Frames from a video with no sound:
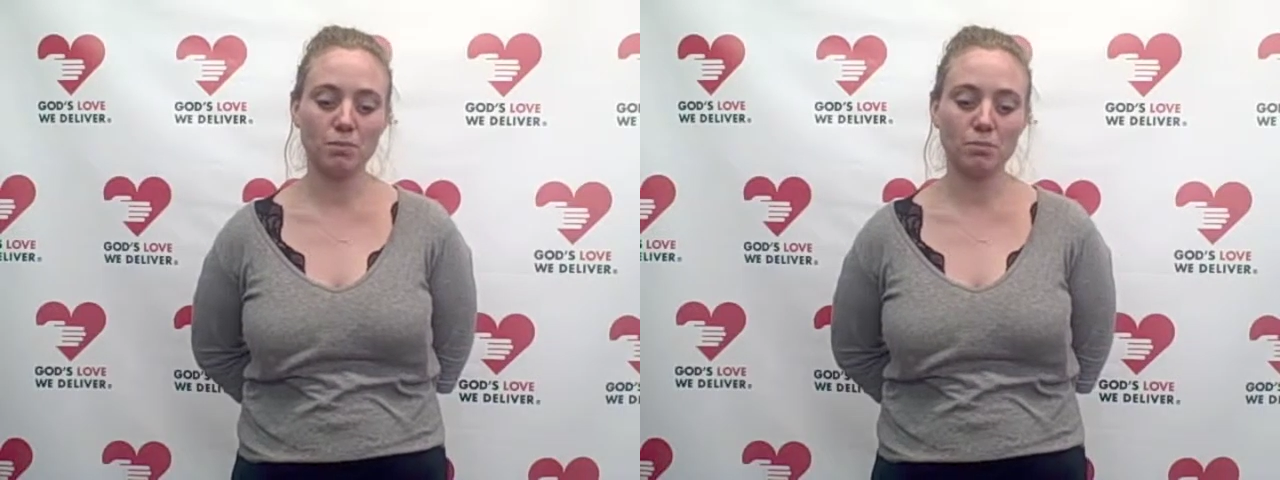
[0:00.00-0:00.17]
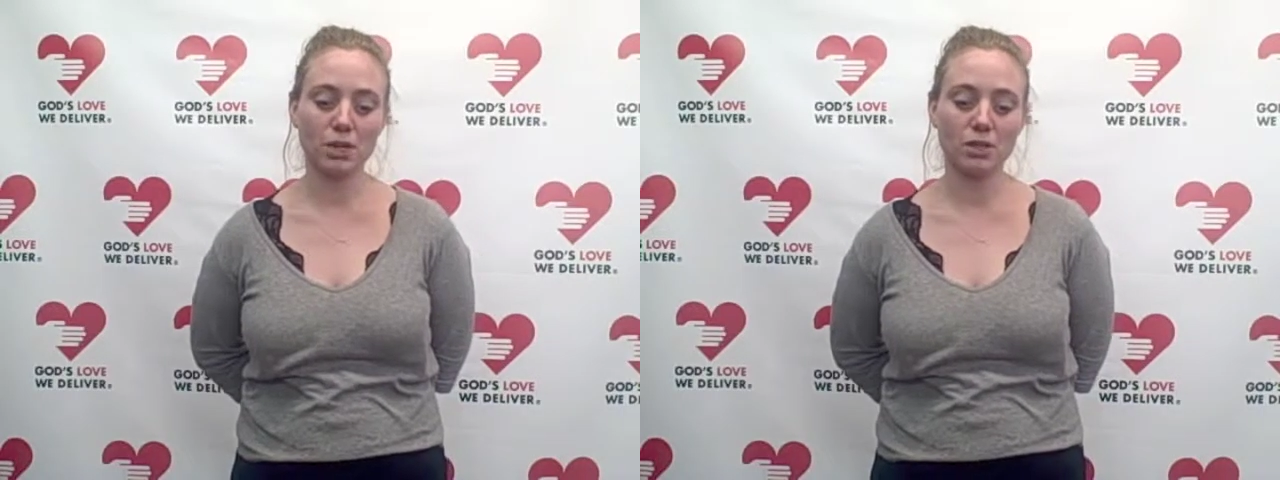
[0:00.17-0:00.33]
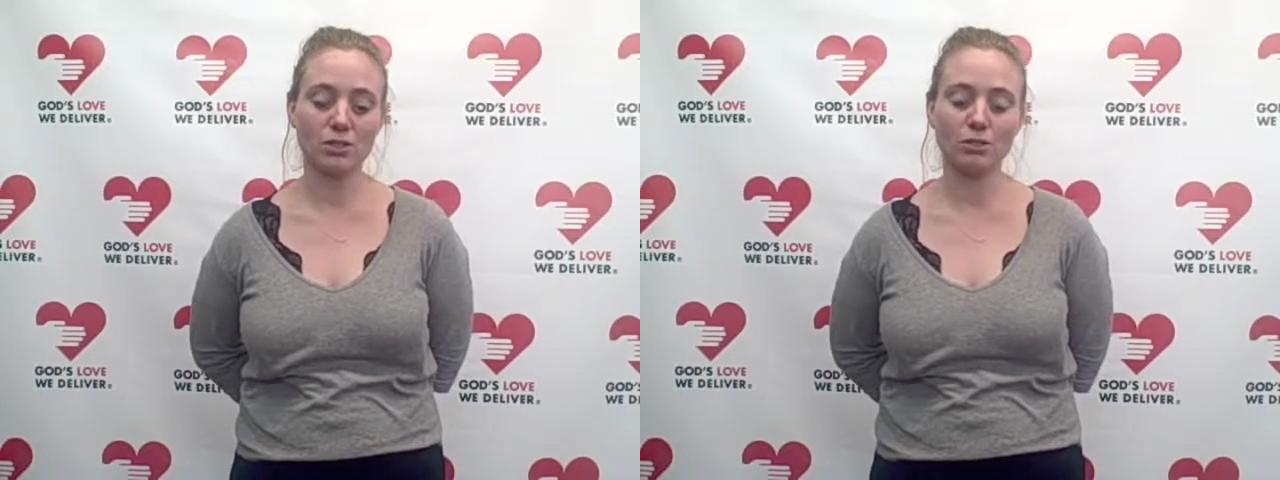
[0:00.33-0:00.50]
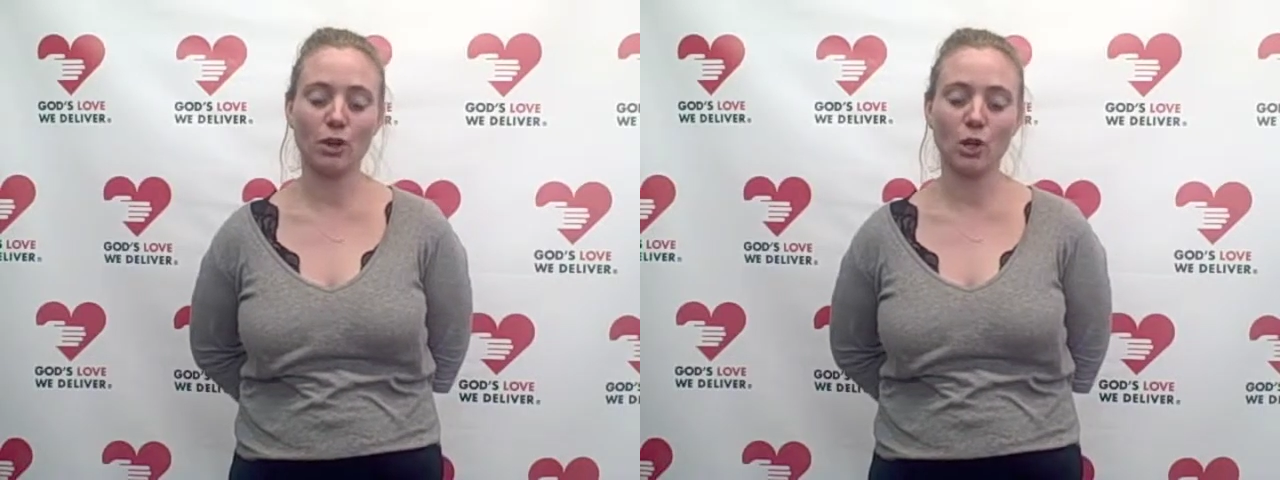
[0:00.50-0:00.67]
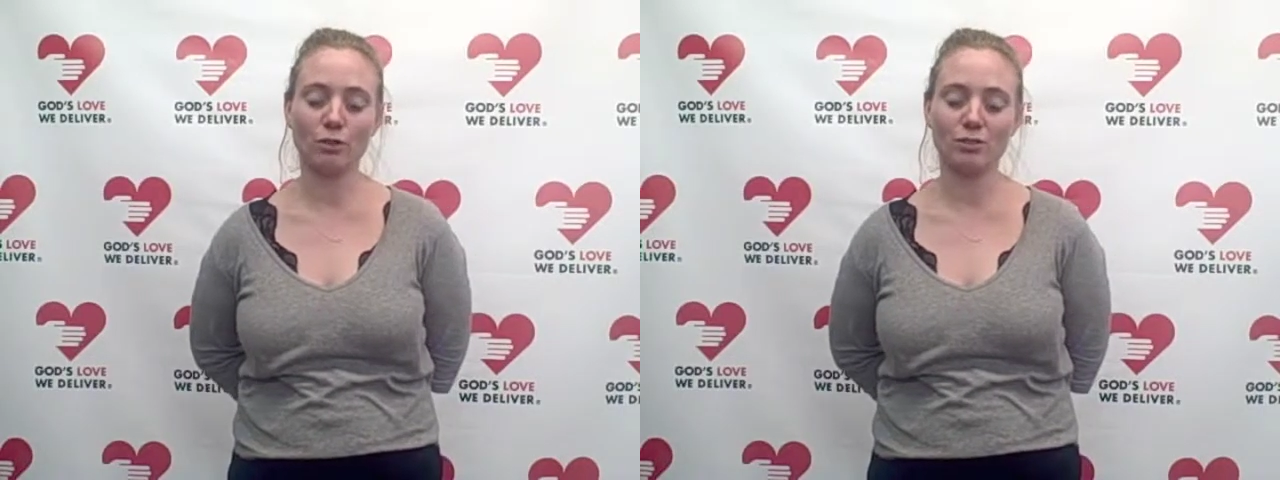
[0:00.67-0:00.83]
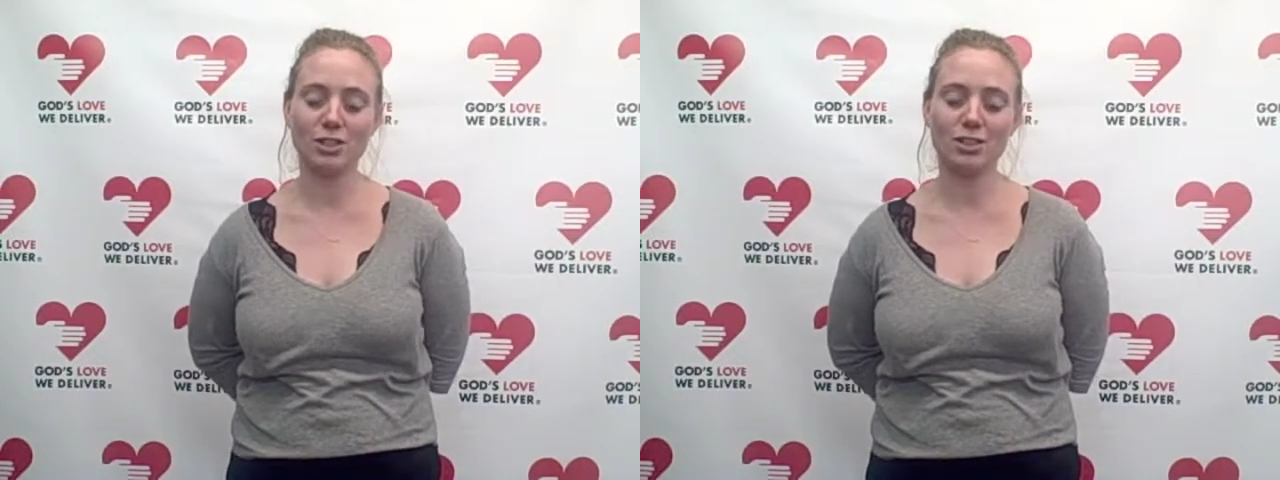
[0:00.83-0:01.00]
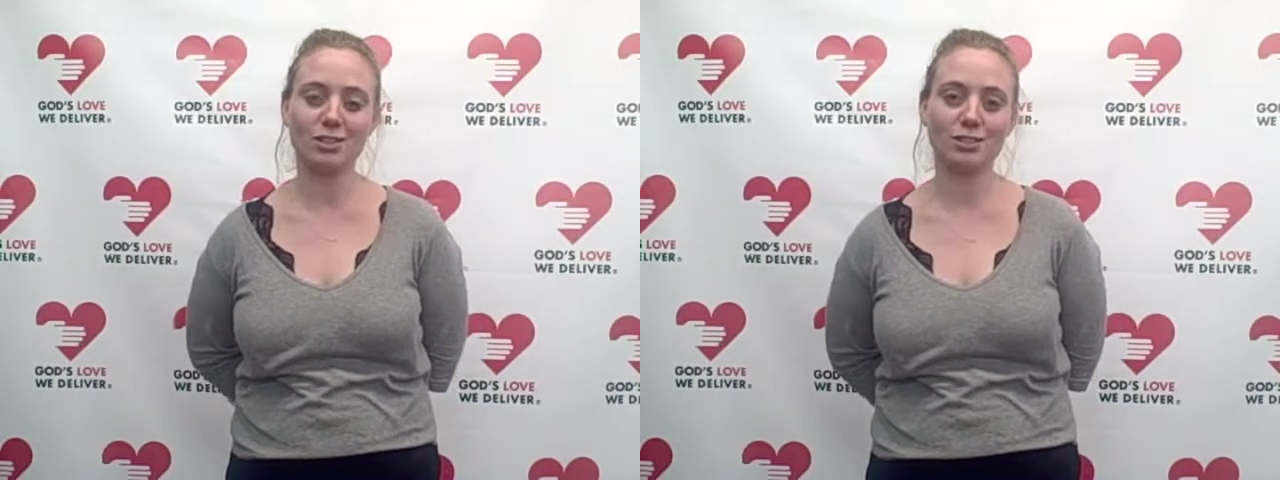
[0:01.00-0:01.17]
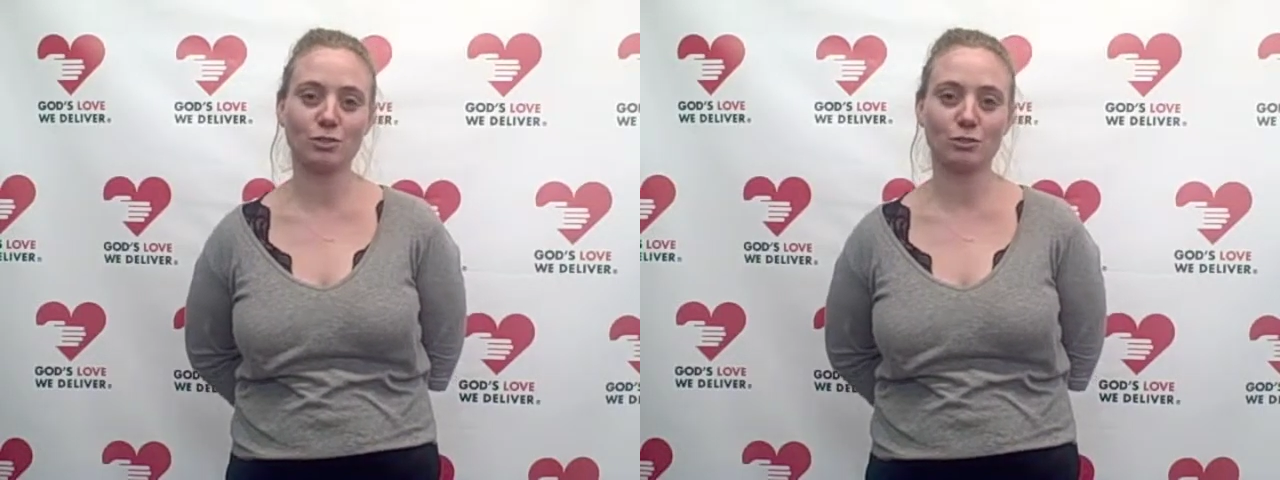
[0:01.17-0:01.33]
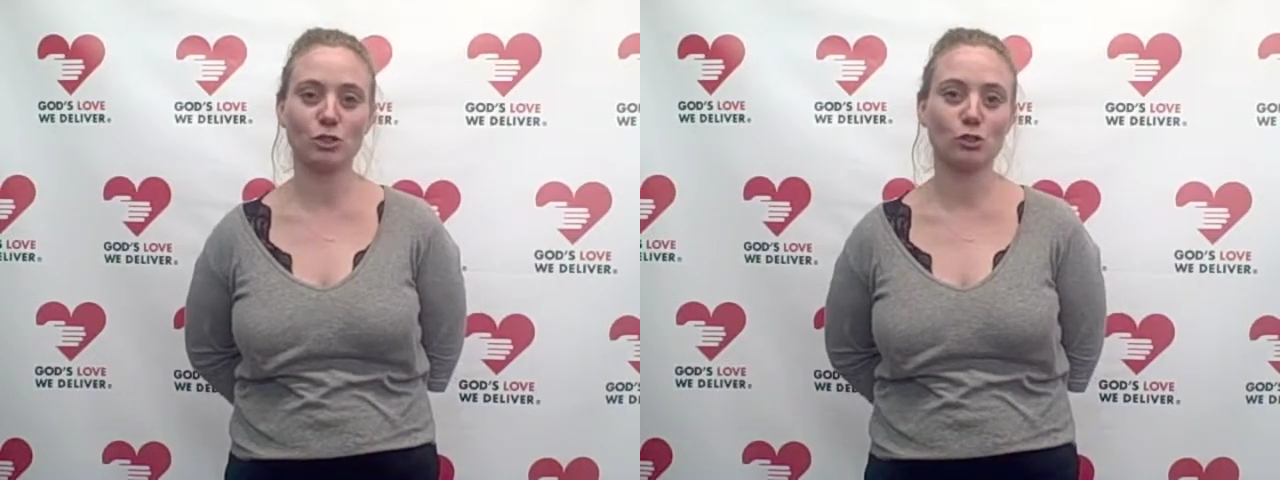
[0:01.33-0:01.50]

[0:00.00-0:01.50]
because of all of the different